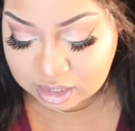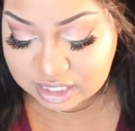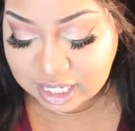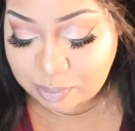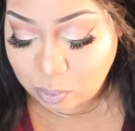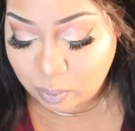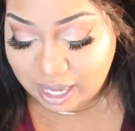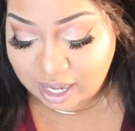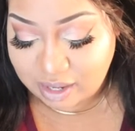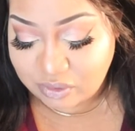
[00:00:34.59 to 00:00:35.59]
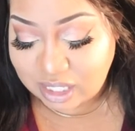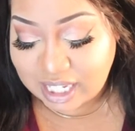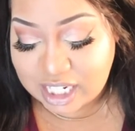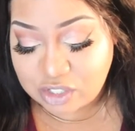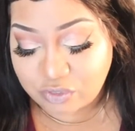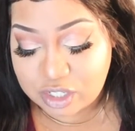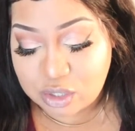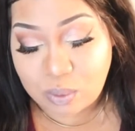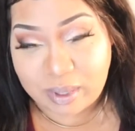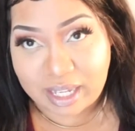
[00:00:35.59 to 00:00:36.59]
deep wave lace
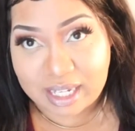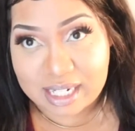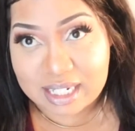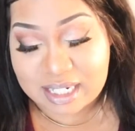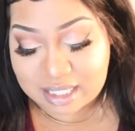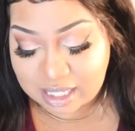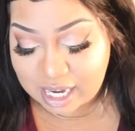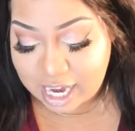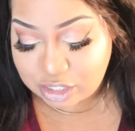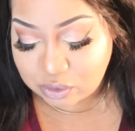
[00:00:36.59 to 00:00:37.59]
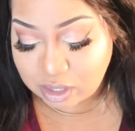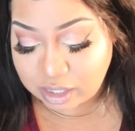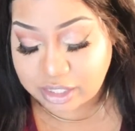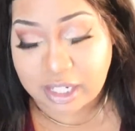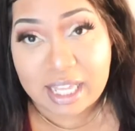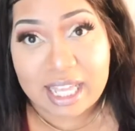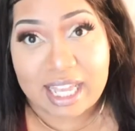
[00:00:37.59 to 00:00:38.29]
frontal wig, and it is in a natural color.